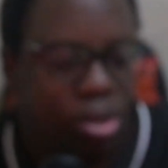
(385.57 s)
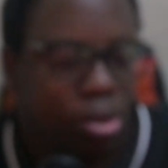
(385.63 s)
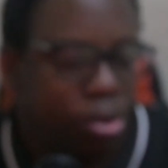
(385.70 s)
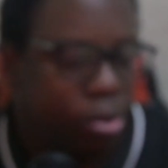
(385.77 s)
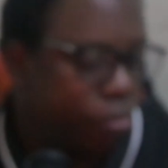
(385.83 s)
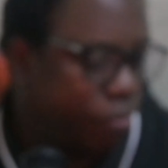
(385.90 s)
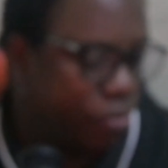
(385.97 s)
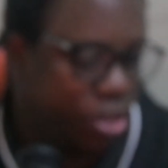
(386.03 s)

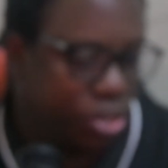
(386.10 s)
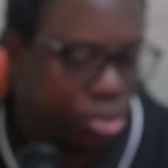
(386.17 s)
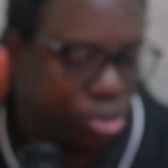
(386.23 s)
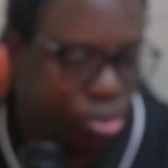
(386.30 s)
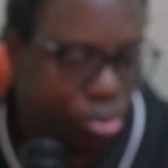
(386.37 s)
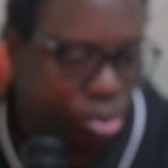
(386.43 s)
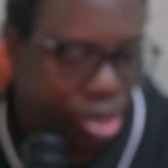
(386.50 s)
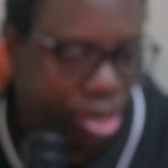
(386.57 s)

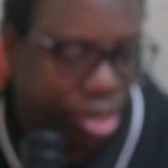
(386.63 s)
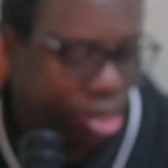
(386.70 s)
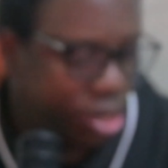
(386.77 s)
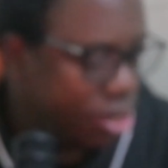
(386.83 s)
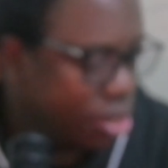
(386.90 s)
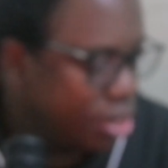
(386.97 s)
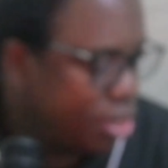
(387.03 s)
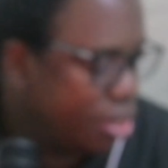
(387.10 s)
version 1.
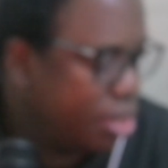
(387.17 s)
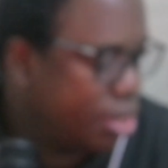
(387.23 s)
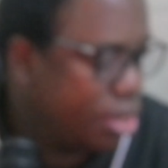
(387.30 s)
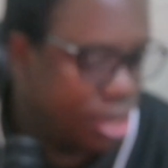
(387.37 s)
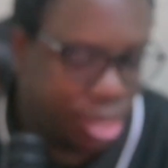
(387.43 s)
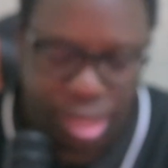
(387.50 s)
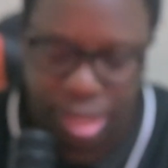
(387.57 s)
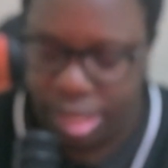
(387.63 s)

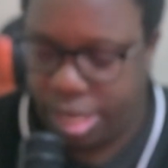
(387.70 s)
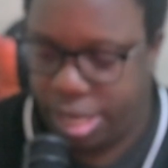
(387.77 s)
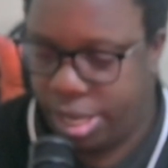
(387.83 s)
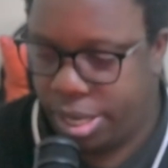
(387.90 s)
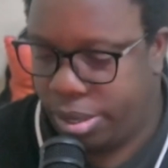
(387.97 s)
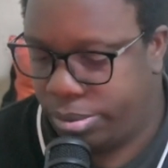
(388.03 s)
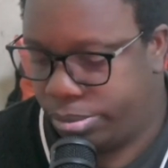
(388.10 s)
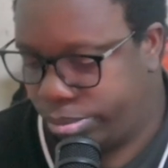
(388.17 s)
And
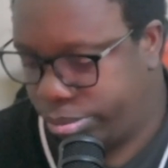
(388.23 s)
then